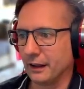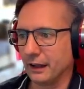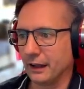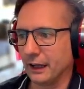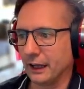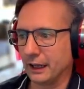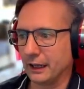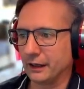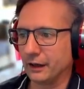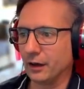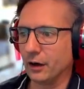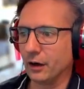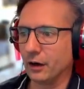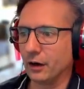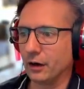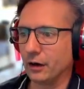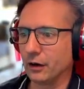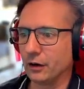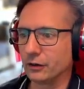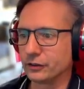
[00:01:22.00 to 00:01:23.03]
And
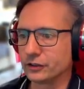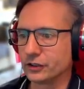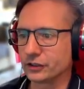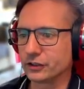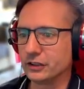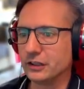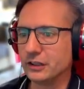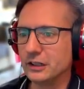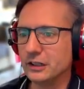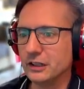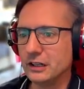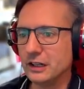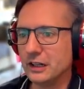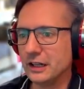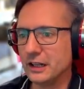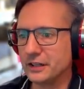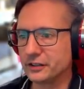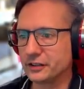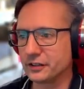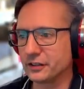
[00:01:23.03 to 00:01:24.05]
oh, just
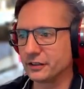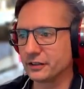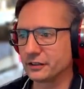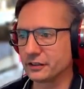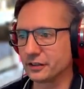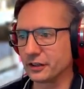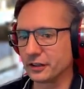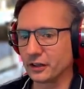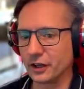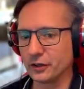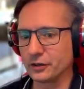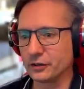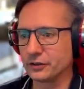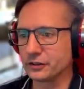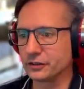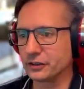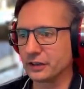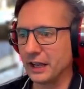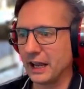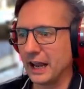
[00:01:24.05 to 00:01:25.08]
listen to
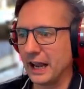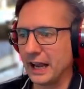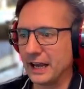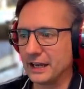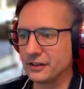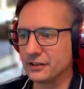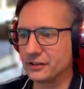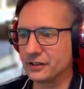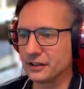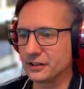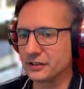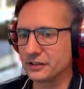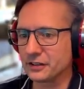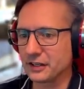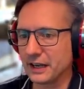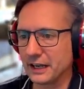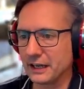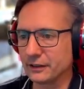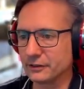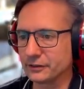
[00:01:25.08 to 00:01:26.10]
those engine
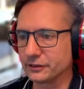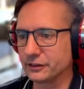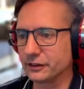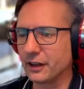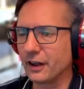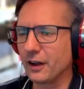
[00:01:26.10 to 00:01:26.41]
sounds.